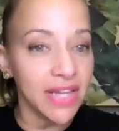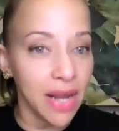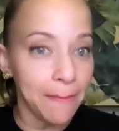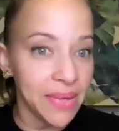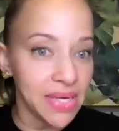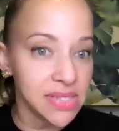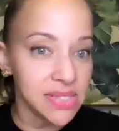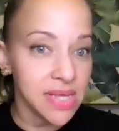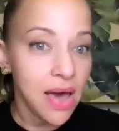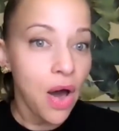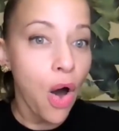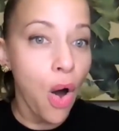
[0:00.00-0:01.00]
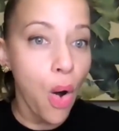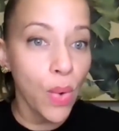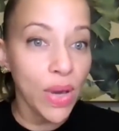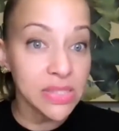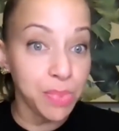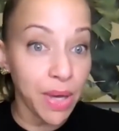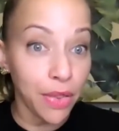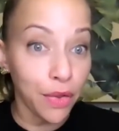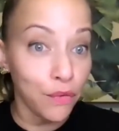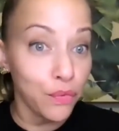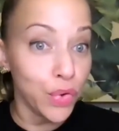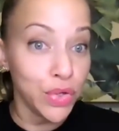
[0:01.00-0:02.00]
up is. Always being
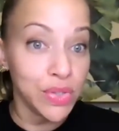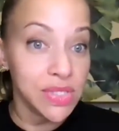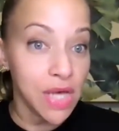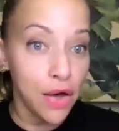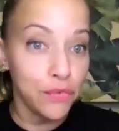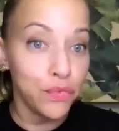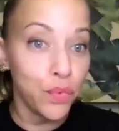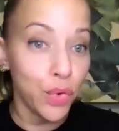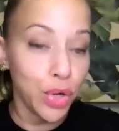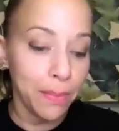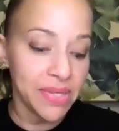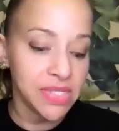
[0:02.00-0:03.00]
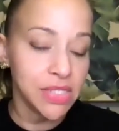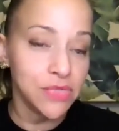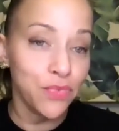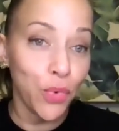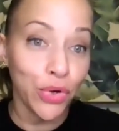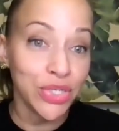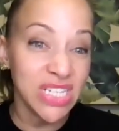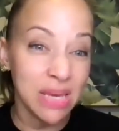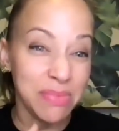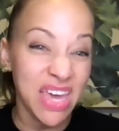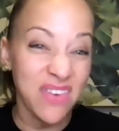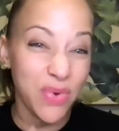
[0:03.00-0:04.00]
there for yourself, for your business, for your
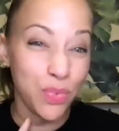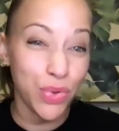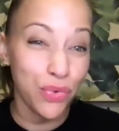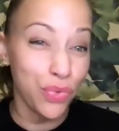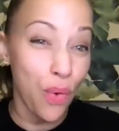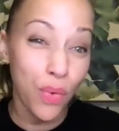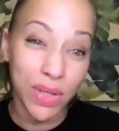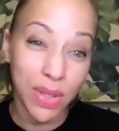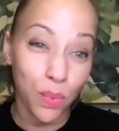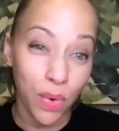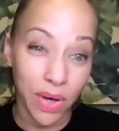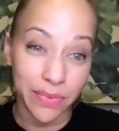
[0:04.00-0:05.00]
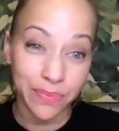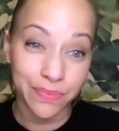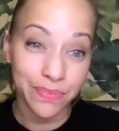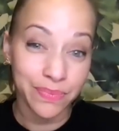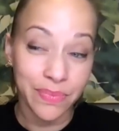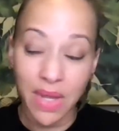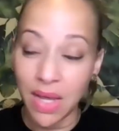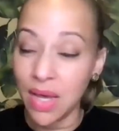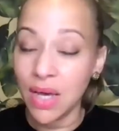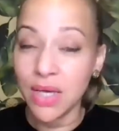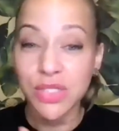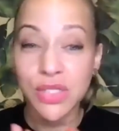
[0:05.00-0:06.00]
team, even when you're the only one.
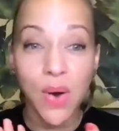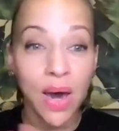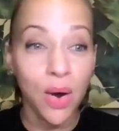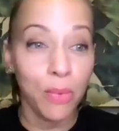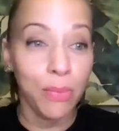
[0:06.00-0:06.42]
So I hope